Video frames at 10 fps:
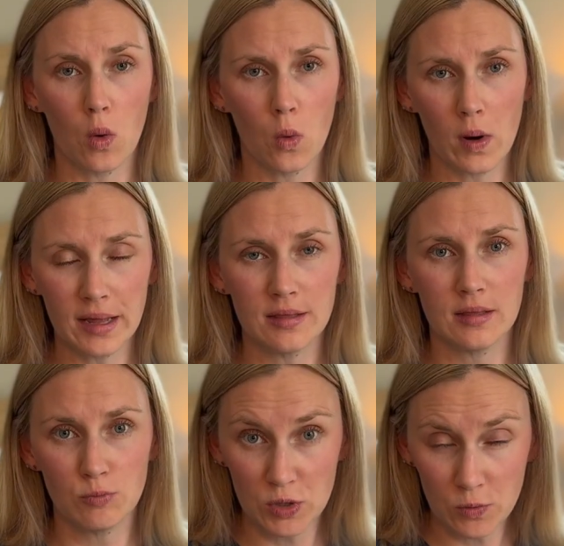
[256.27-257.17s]
What
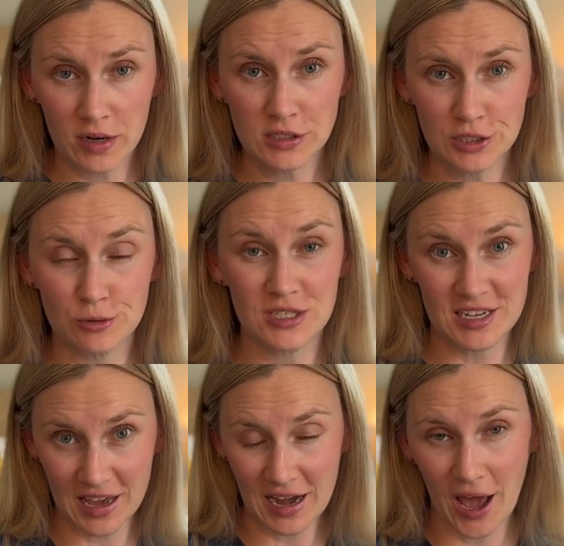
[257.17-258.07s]
we want to do to
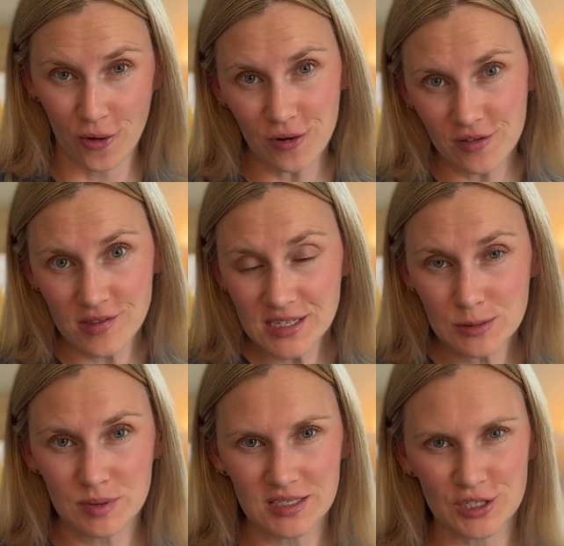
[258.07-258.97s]
get out of this
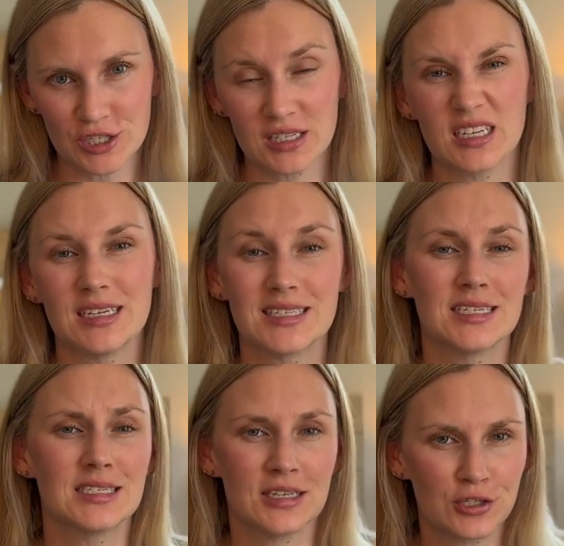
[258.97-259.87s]
position is to
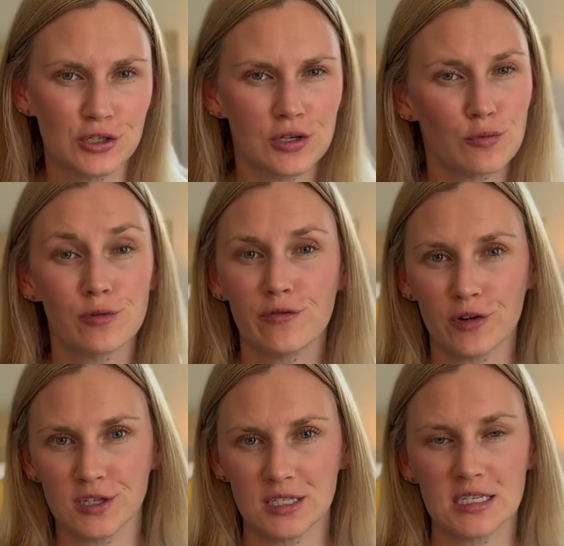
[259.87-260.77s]
essentially
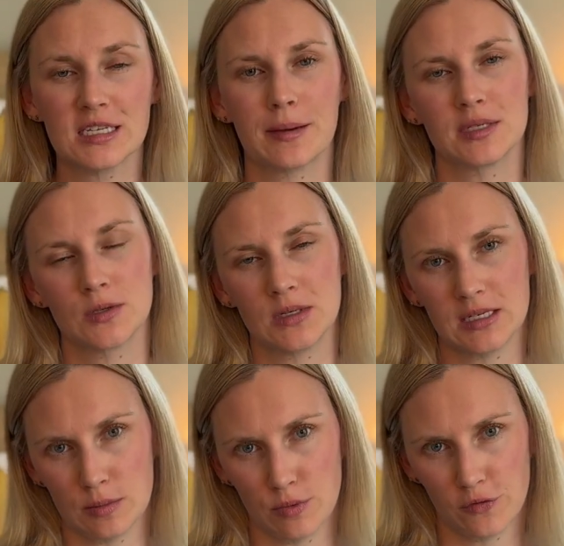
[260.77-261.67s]
reverse the steps that we
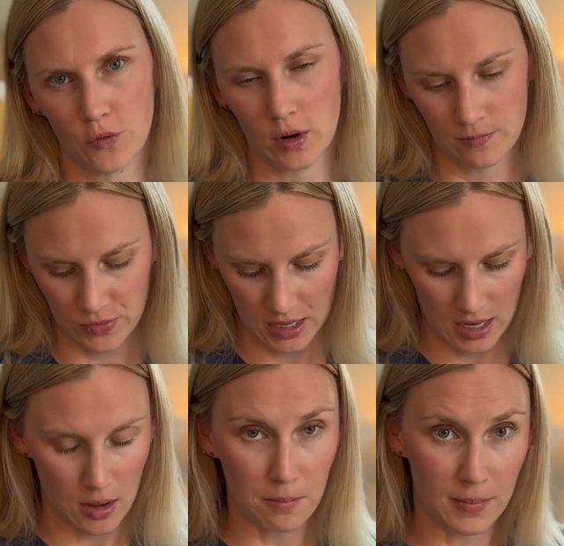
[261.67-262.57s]
did before.
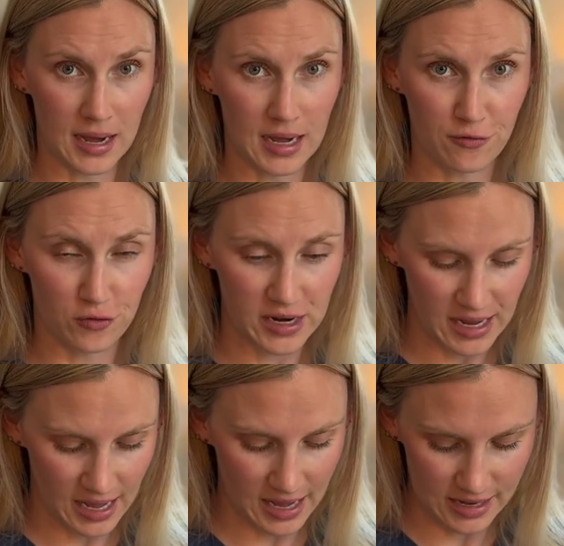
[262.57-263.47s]
My free
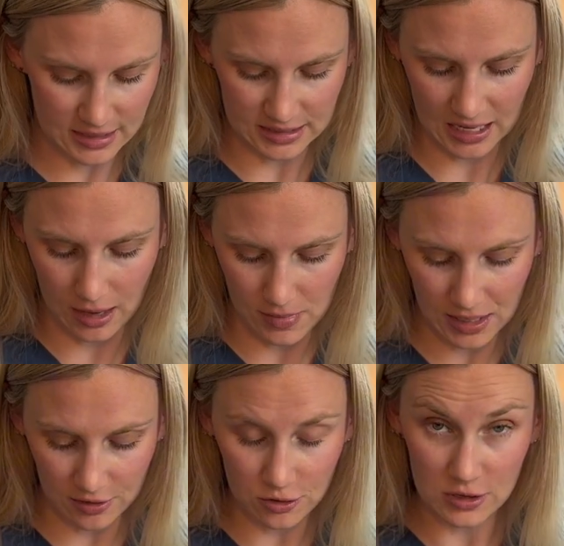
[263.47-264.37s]
hand is coming
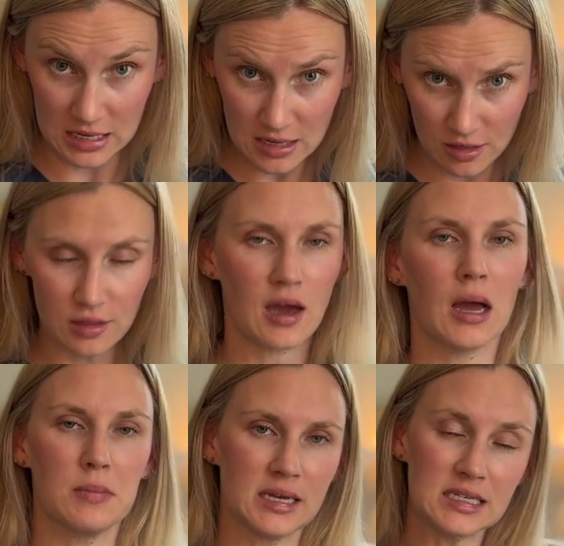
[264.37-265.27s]
underneath.
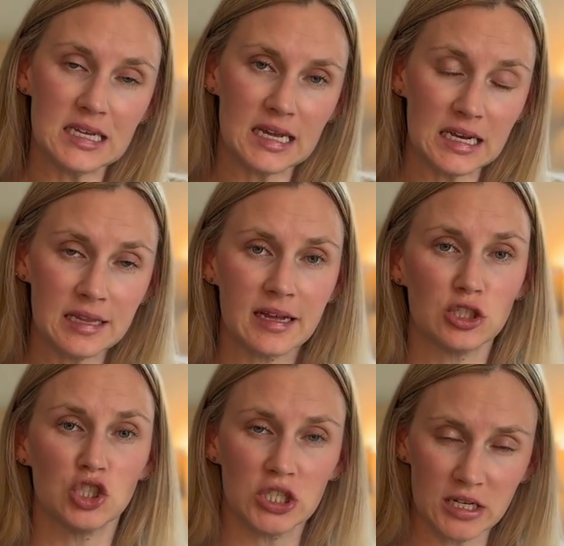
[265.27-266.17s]
I'm maintaining
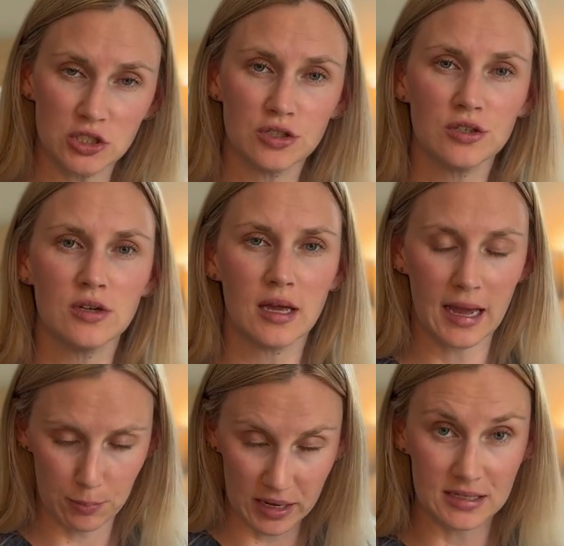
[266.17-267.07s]
that gentle
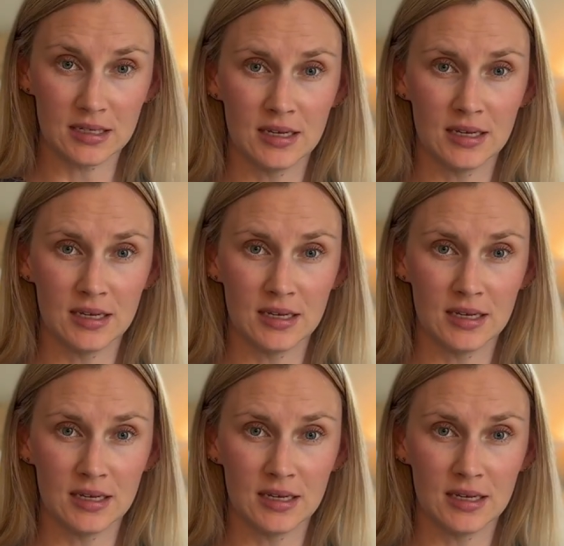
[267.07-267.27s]
but